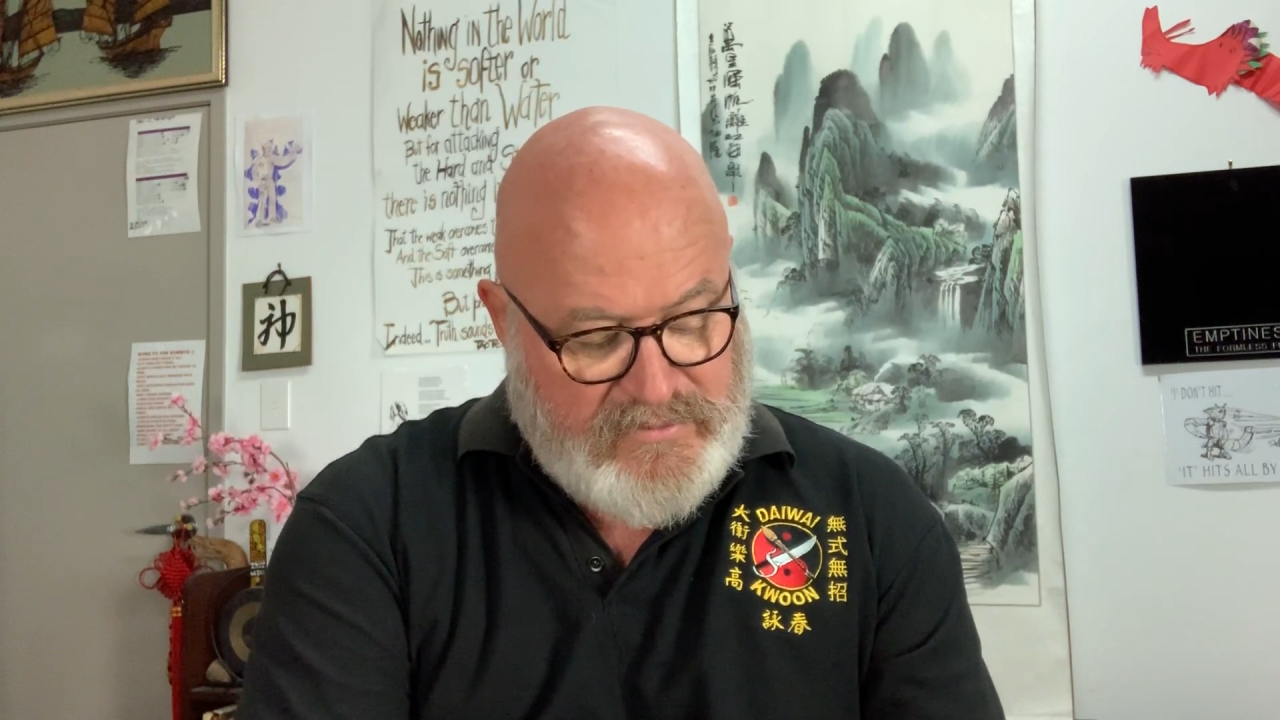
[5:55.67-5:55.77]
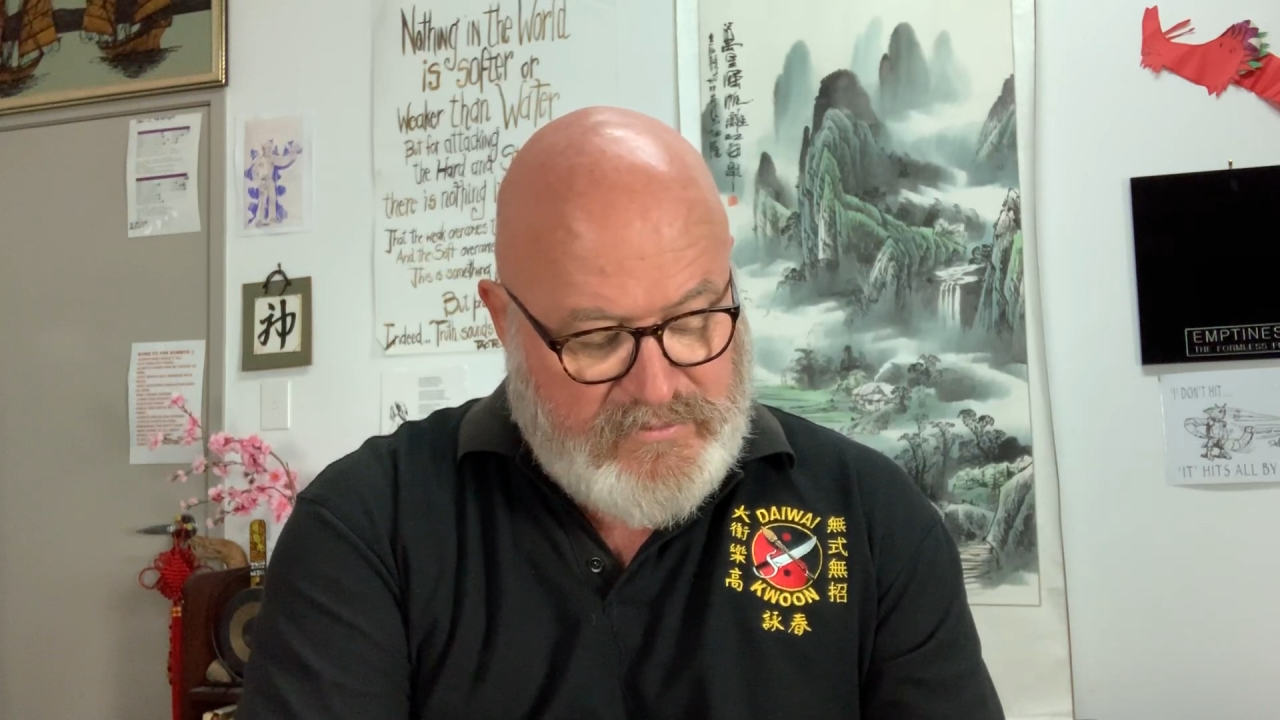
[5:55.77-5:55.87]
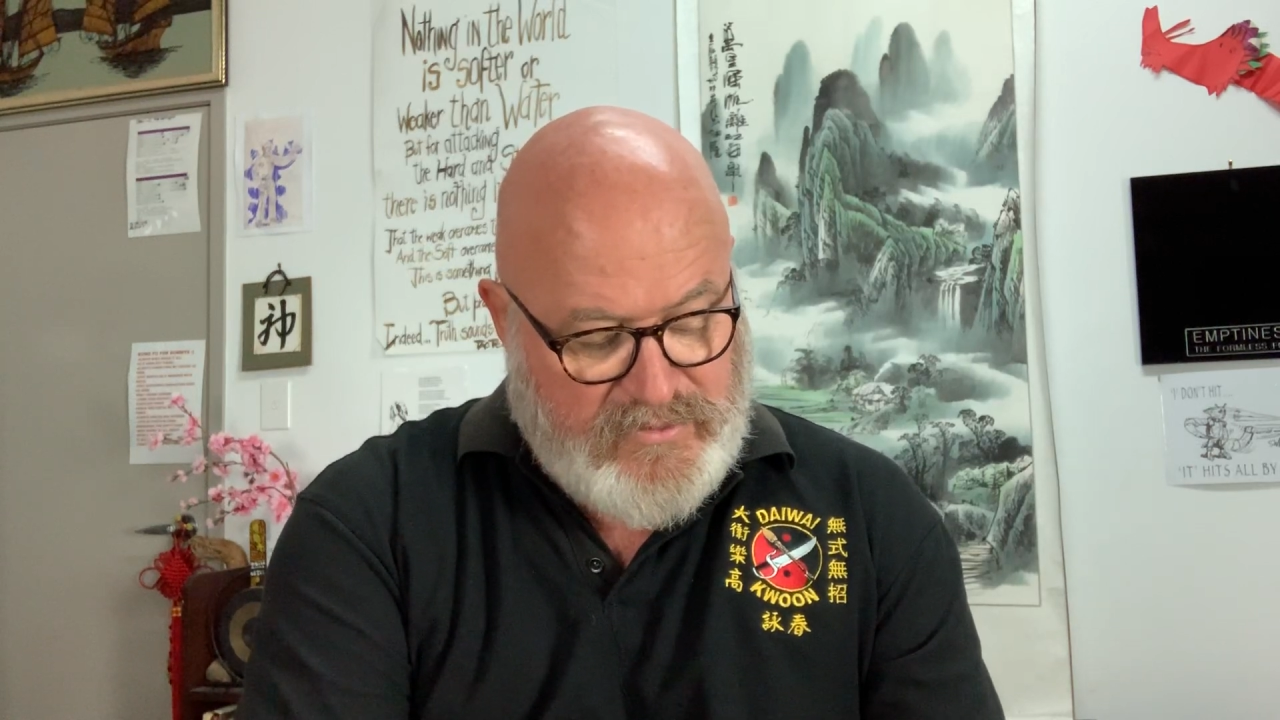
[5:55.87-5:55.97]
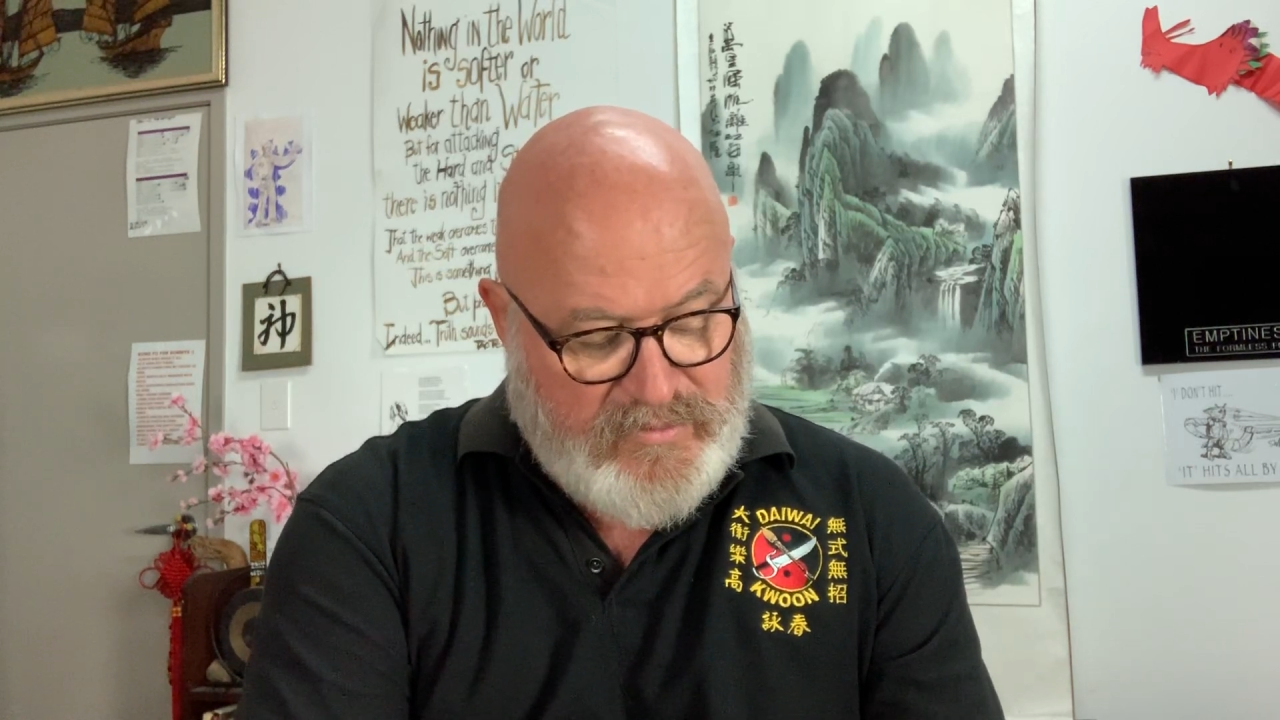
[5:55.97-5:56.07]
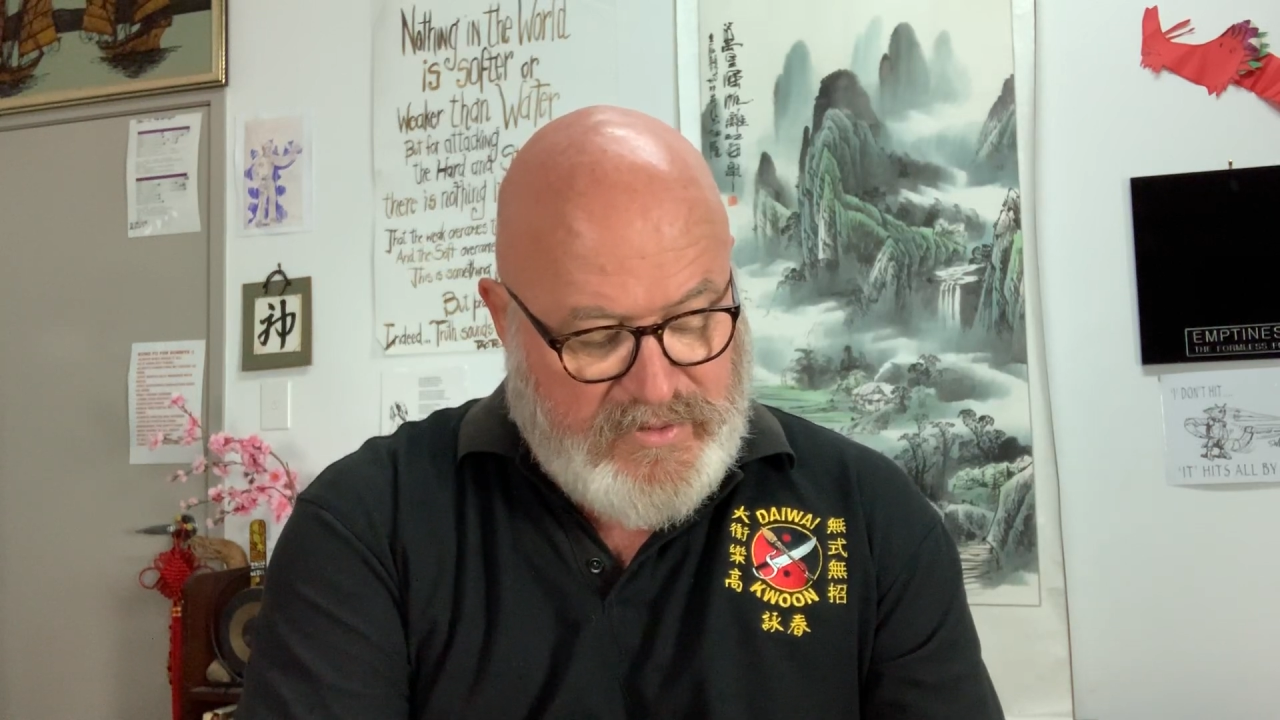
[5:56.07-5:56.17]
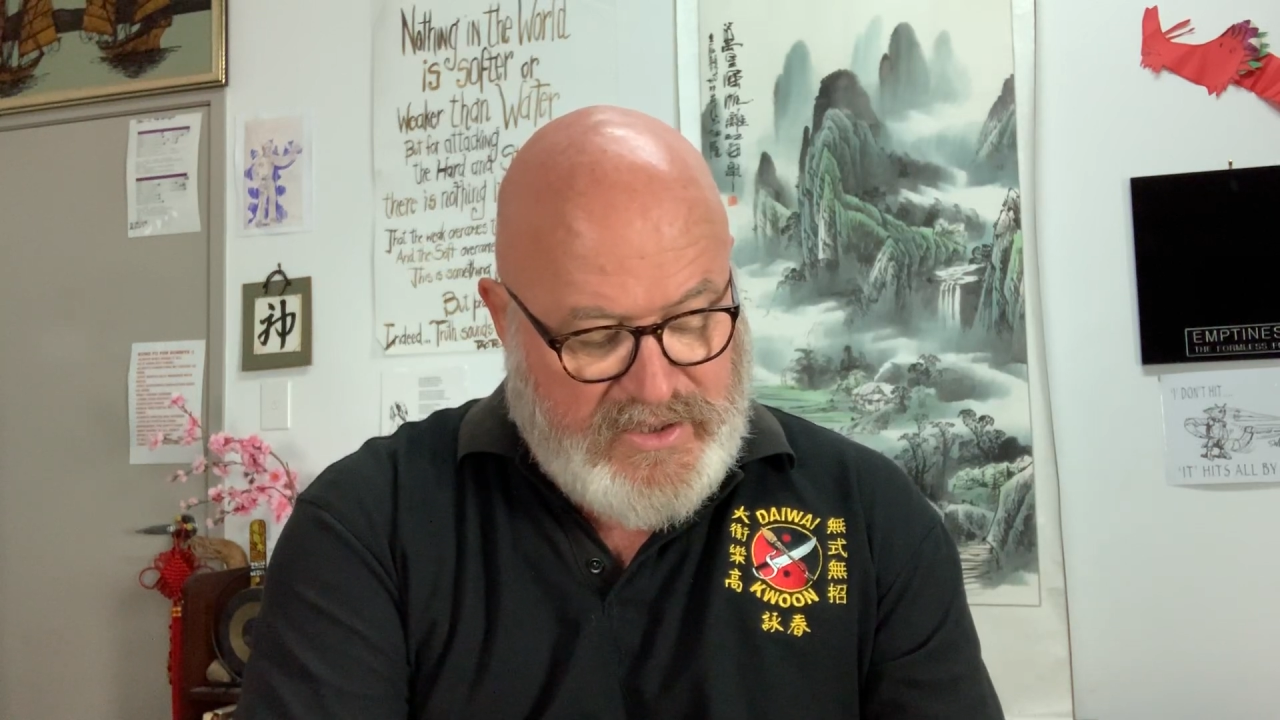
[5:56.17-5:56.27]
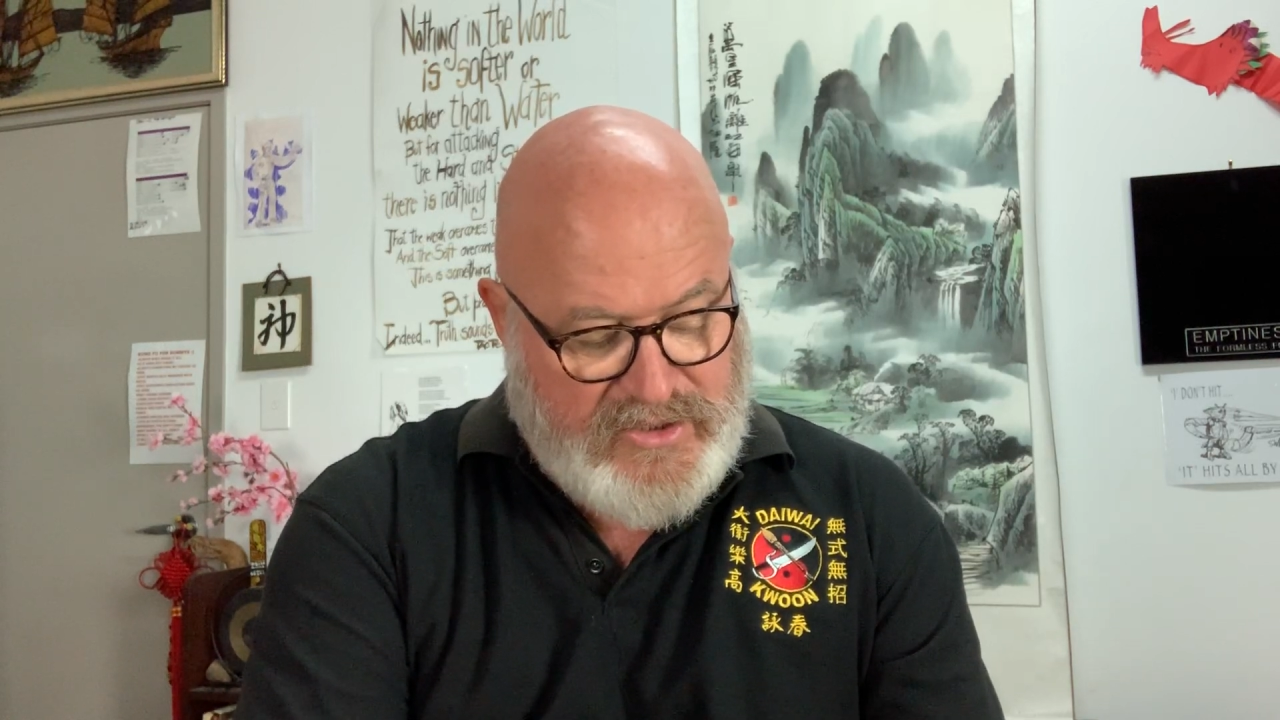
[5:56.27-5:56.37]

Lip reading: will be